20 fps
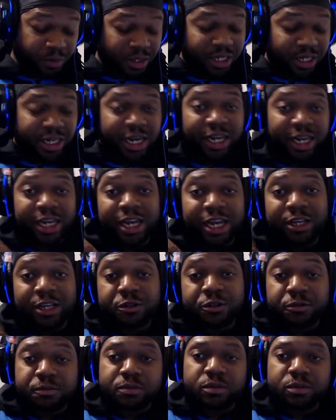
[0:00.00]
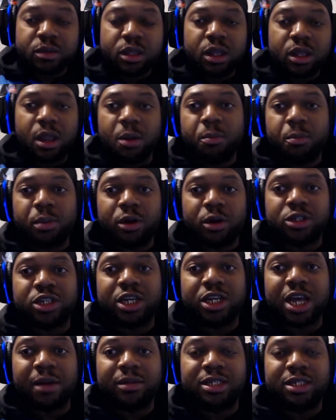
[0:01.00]
In any case, post your
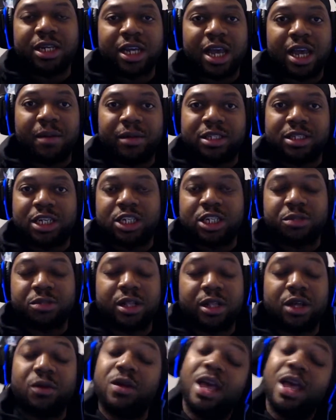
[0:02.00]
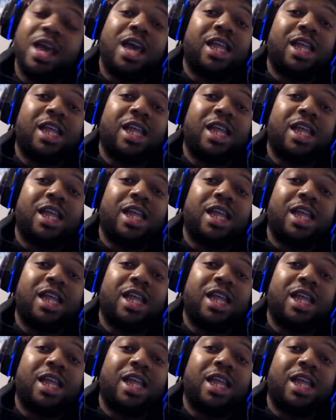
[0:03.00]
comments in the comment section below.